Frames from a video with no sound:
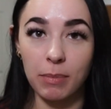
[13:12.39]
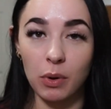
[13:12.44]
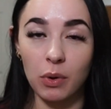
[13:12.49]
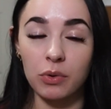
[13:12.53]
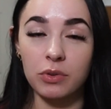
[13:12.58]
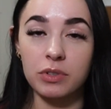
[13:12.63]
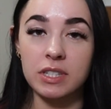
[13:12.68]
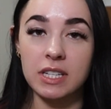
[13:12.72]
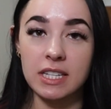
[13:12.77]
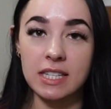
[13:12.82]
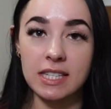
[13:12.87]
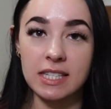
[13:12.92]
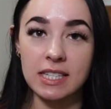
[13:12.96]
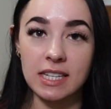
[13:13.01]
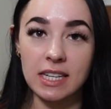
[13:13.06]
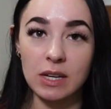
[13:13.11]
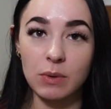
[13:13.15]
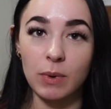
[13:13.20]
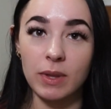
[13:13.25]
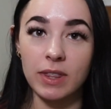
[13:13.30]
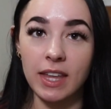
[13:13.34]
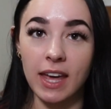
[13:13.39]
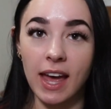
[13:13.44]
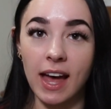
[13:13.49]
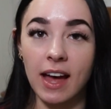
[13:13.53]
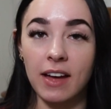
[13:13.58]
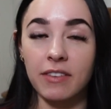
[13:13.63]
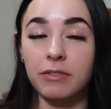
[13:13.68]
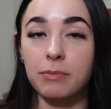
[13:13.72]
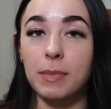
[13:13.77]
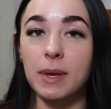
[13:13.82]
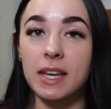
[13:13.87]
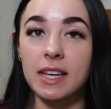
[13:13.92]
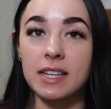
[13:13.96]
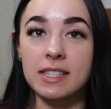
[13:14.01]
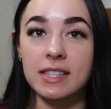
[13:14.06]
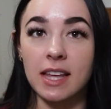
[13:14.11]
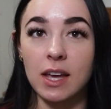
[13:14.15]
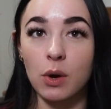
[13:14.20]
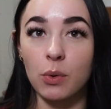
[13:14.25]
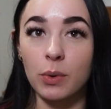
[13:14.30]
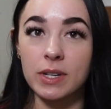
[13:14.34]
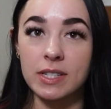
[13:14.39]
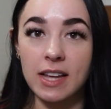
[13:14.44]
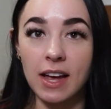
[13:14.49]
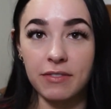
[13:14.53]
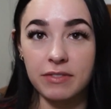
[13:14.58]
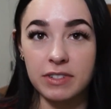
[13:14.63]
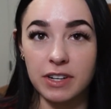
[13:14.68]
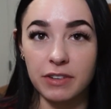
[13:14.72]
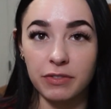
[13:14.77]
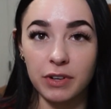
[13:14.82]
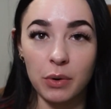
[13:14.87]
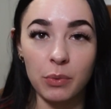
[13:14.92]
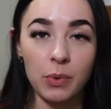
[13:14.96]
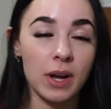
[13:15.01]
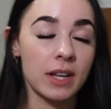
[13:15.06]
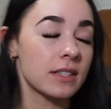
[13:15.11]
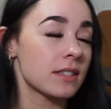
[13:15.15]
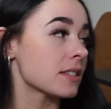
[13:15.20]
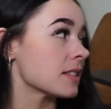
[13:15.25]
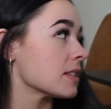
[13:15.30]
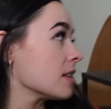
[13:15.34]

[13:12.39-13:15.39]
both to see what they have because they always have different ones.